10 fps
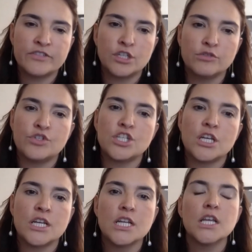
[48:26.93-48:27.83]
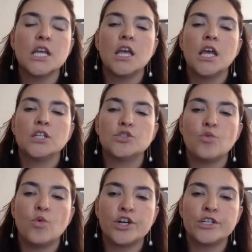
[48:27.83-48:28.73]
solution
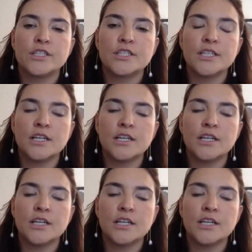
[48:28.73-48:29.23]
towards